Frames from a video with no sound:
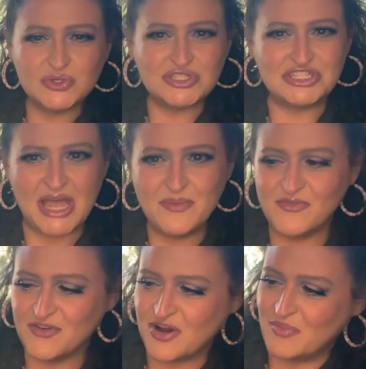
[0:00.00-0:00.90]
shape
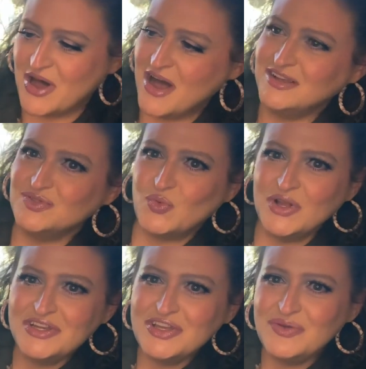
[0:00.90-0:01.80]
for a box.
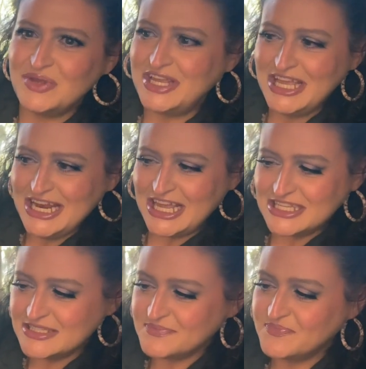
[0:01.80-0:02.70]
What could be in it?
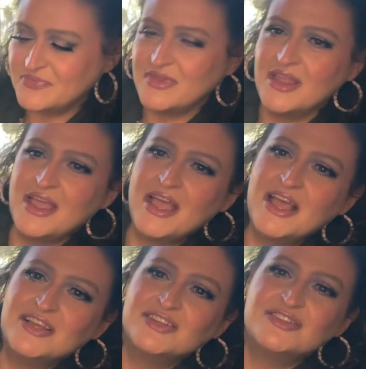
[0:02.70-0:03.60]

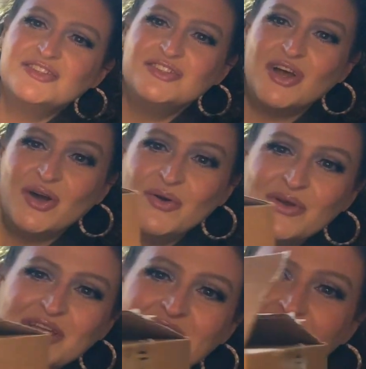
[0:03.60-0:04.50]
So
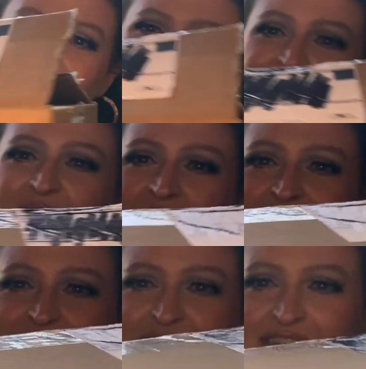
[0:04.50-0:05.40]
here's the
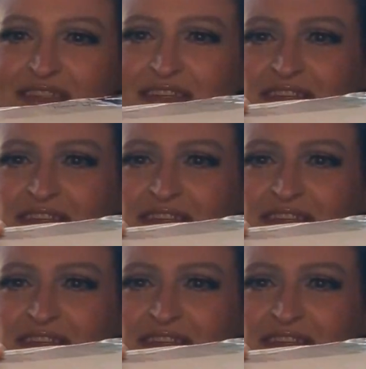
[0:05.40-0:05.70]
box.